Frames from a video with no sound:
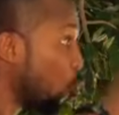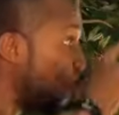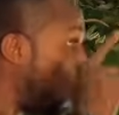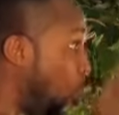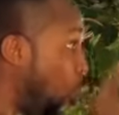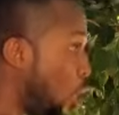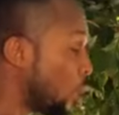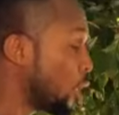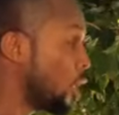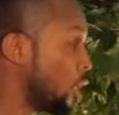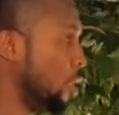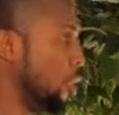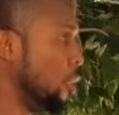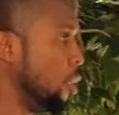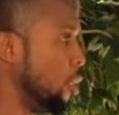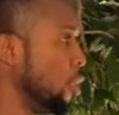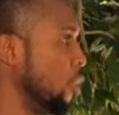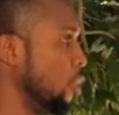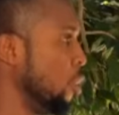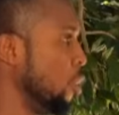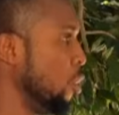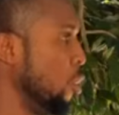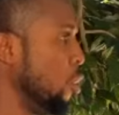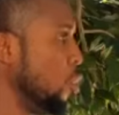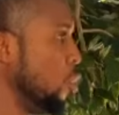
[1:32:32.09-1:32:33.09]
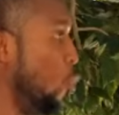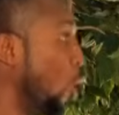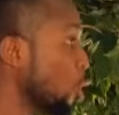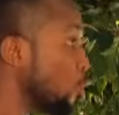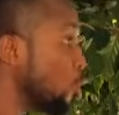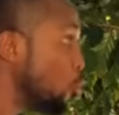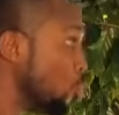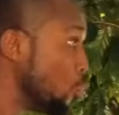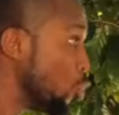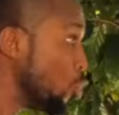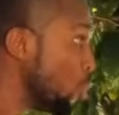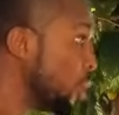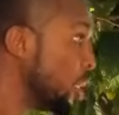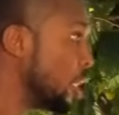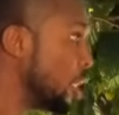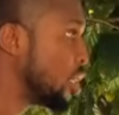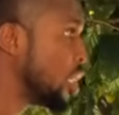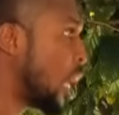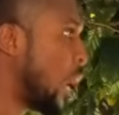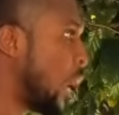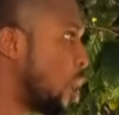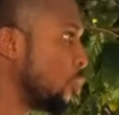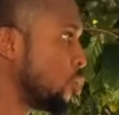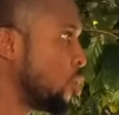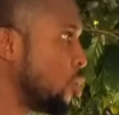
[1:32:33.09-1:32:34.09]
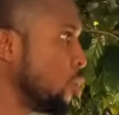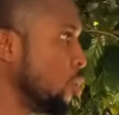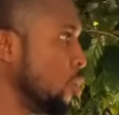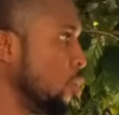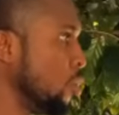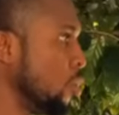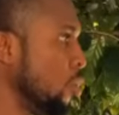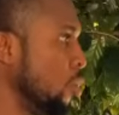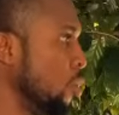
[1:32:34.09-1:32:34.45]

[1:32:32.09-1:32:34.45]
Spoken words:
walking. What do you do in this house?